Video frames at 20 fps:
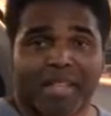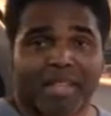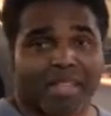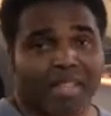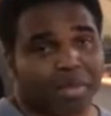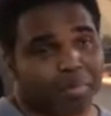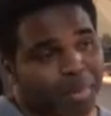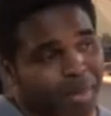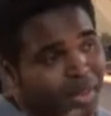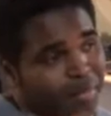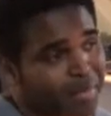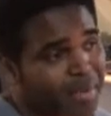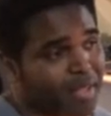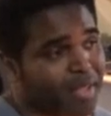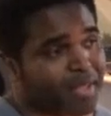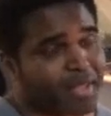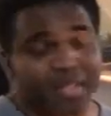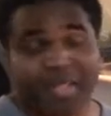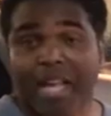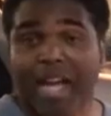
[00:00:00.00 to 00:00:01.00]
You know, peep
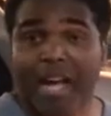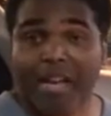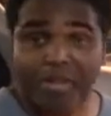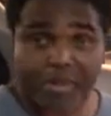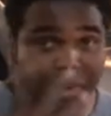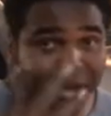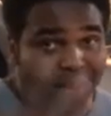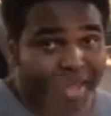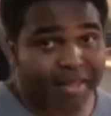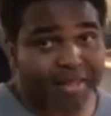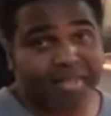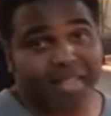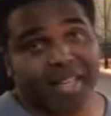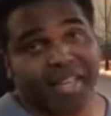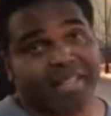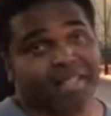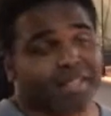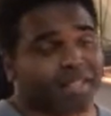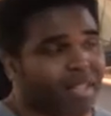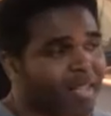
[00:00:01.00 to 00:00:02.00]
this. This is how I knew I had to
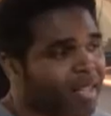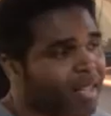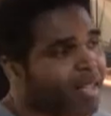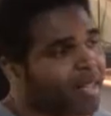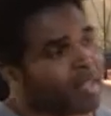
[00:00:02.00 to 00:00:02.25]
change this.